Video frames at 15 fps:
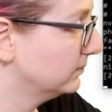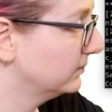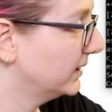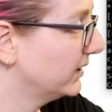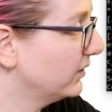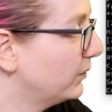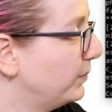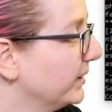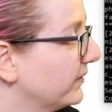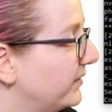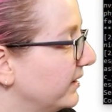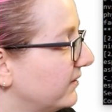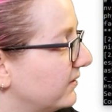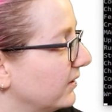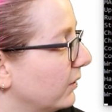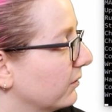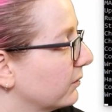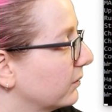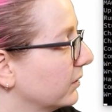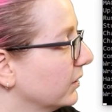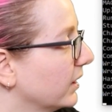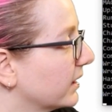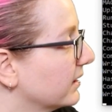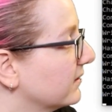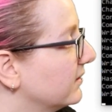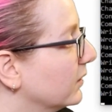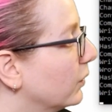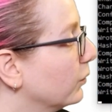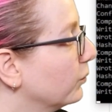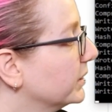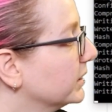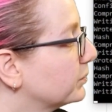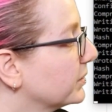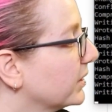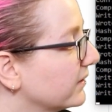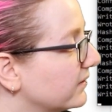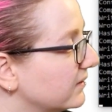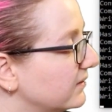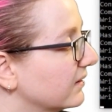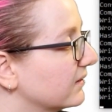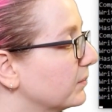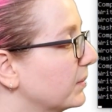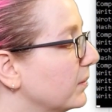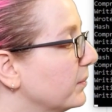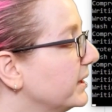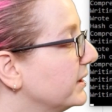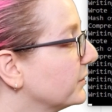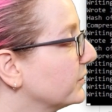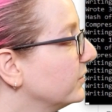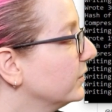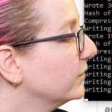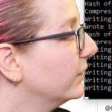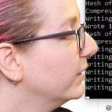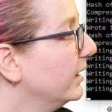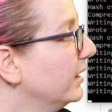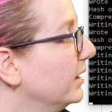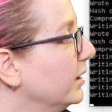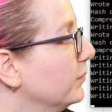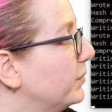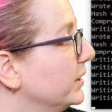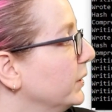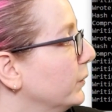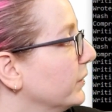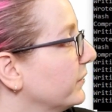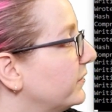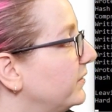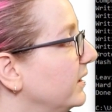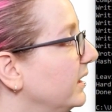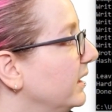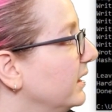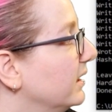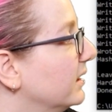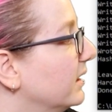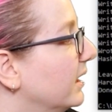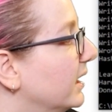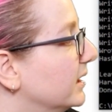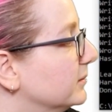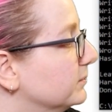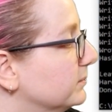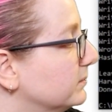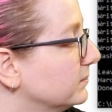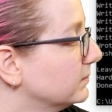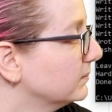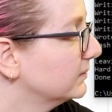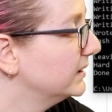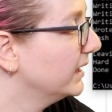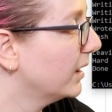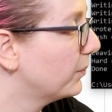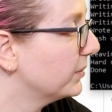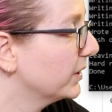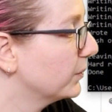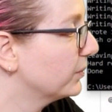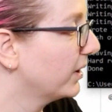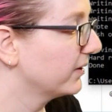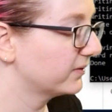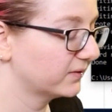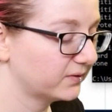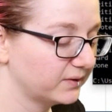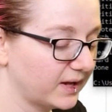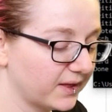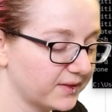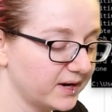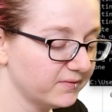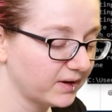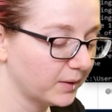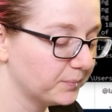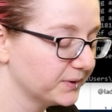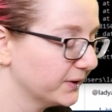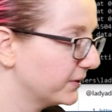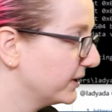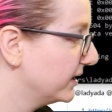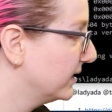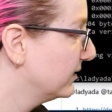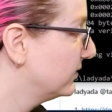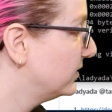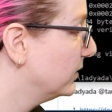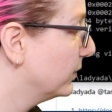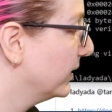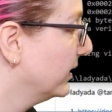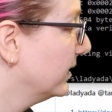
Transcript: I just built this, so you're not going to see the whole build process. It takes about a minute or two, but you will see um, the upload process. So now that I've uploaded to it,